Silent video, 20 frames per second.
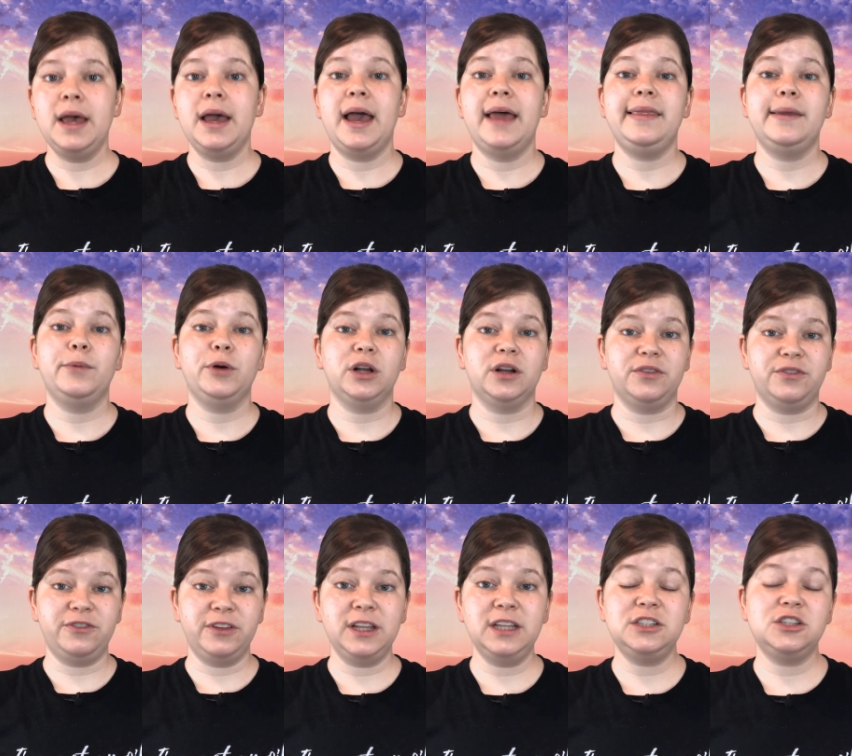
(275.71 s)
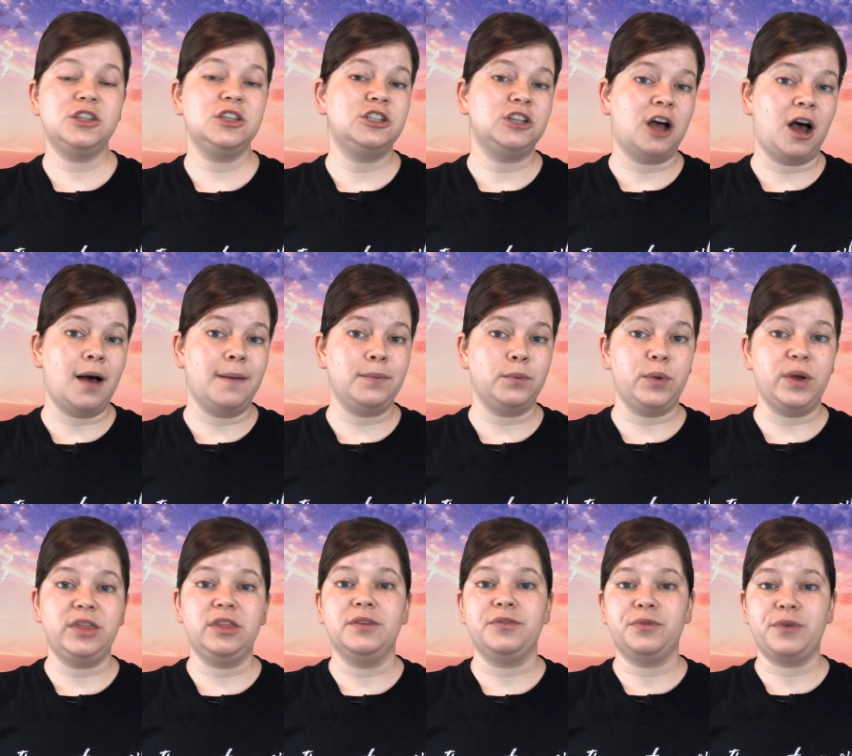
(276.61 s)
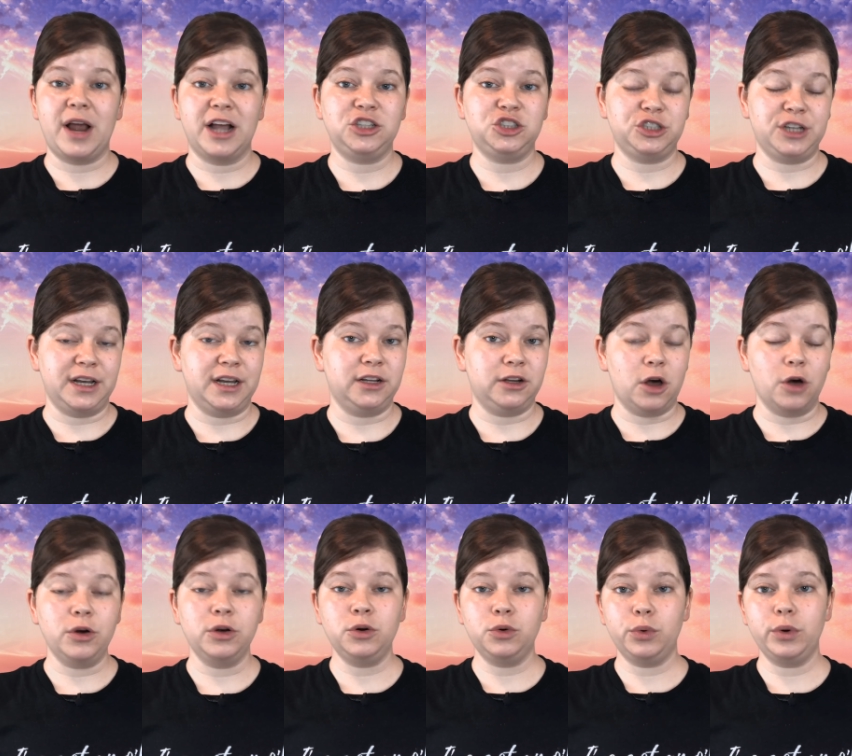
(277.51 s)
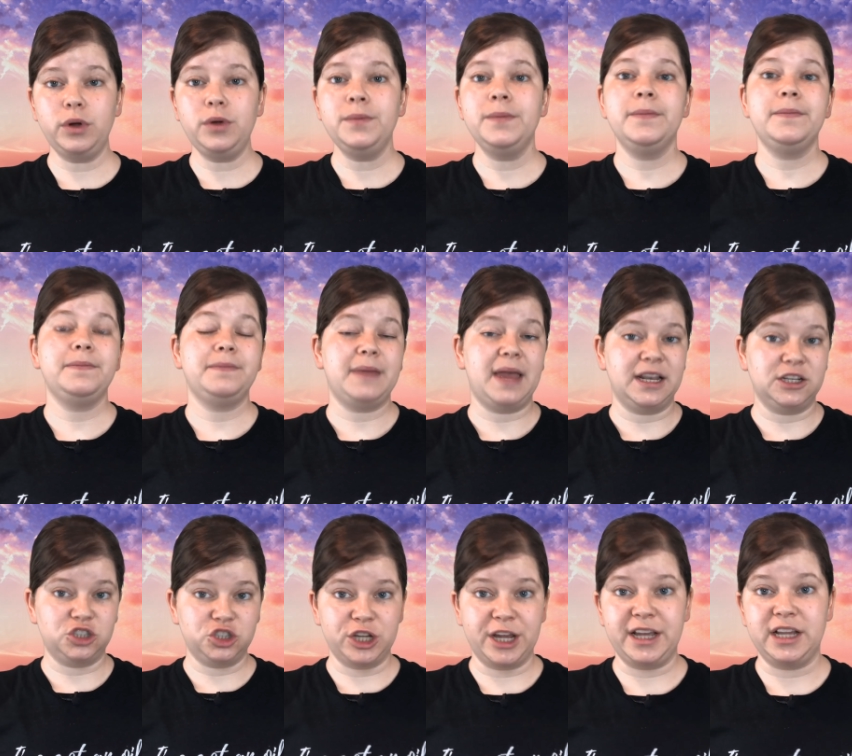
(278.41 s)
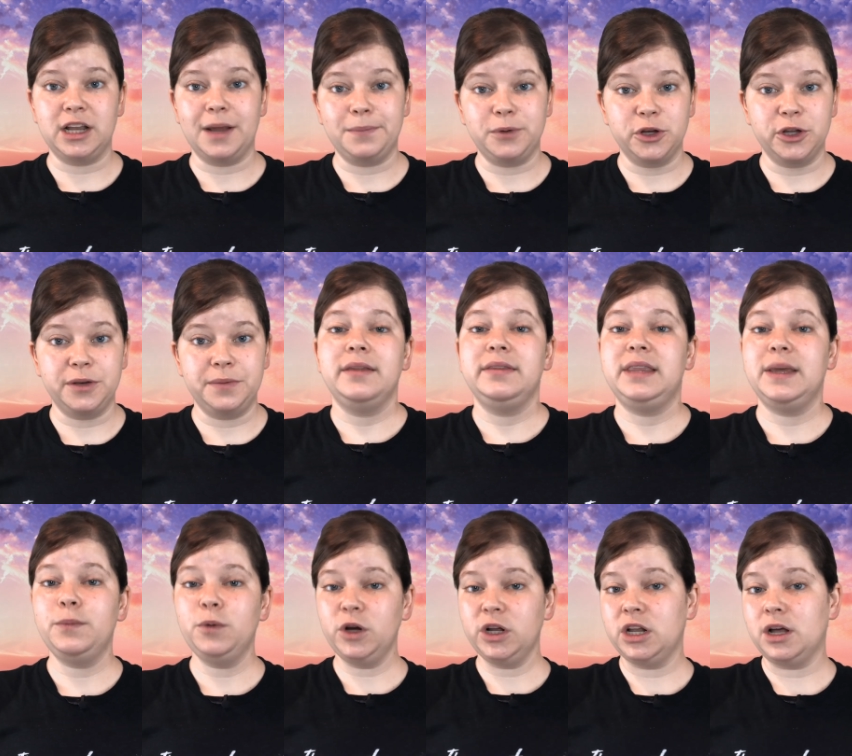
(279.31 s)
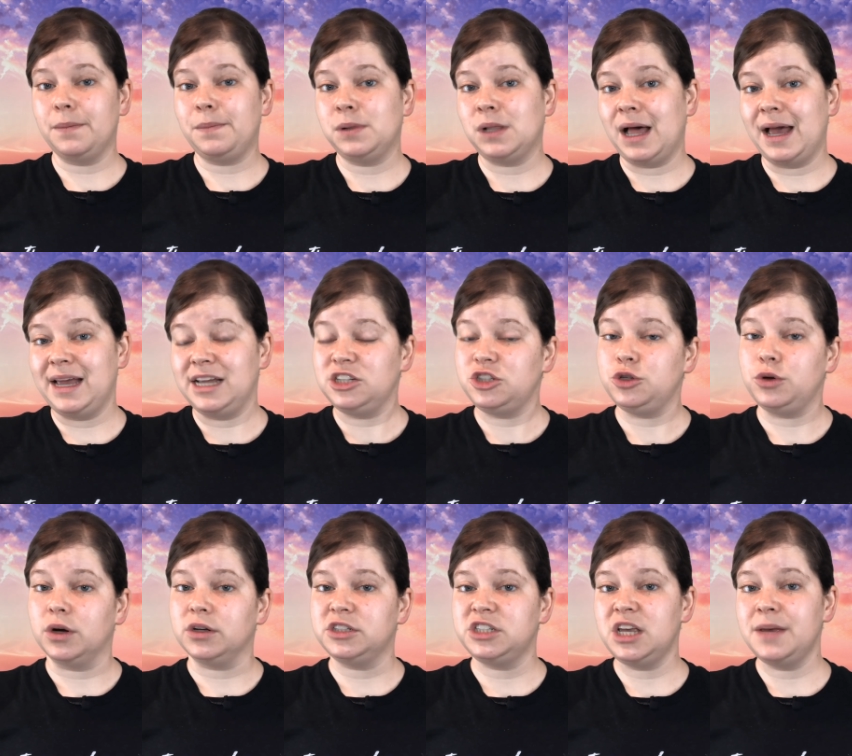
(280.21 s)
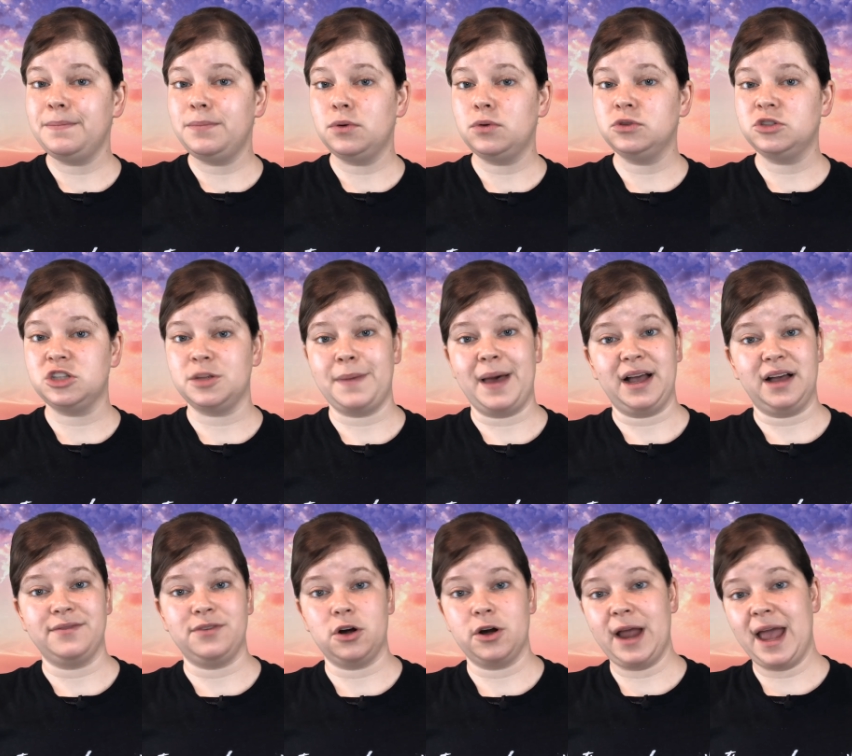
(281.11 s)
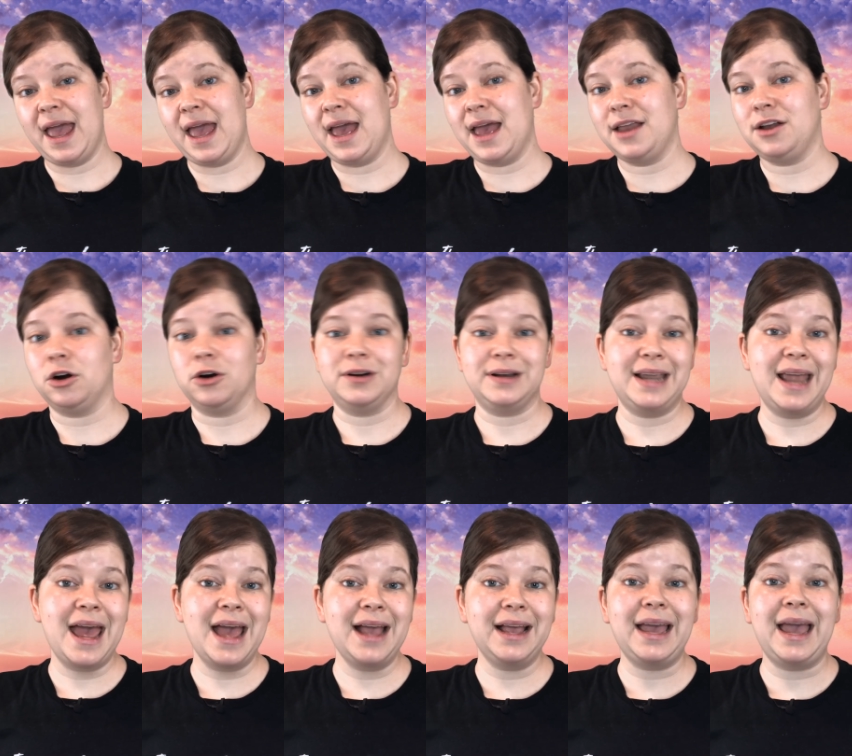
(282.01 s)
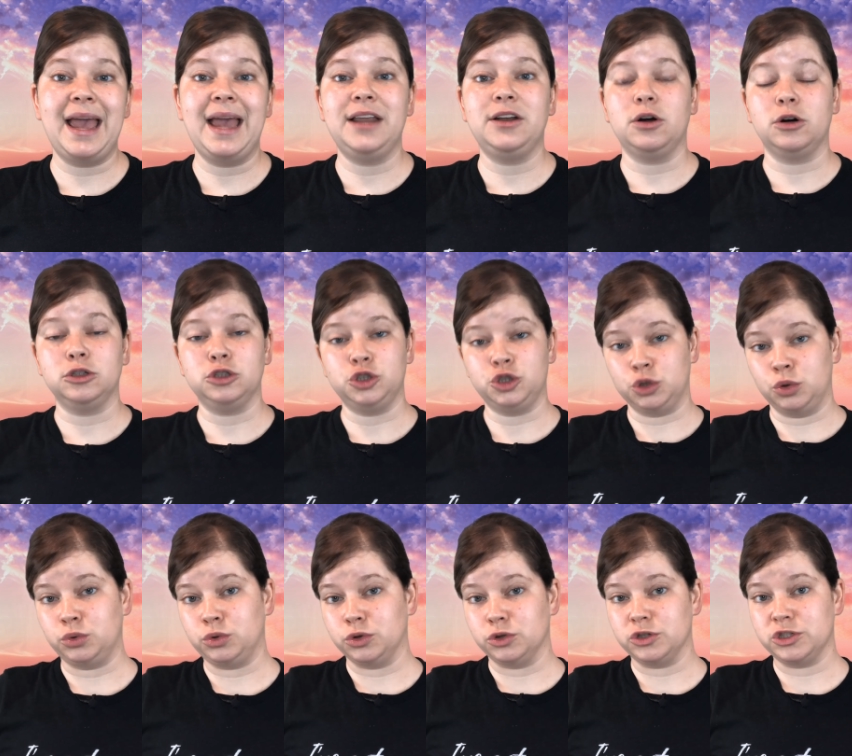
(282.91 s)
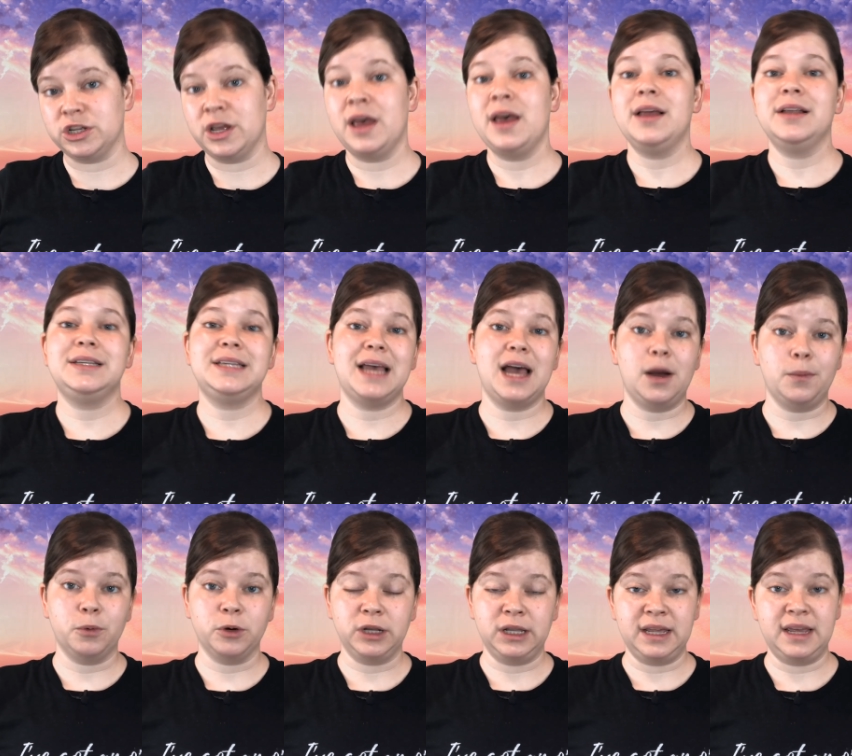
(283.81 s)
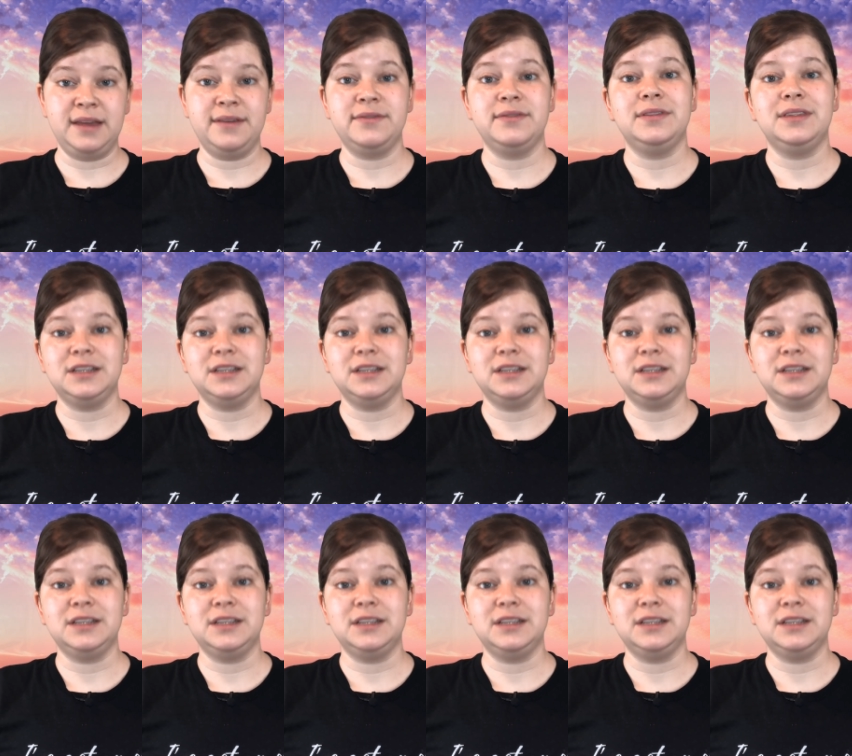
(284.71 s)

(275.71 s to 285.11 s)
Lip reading: and then we're going to fill it to the top with the fractionated coconut oil and shake it up good. Then we're going to apply it to our temples, the back of our head, our neck, and our shoulders to help relieve the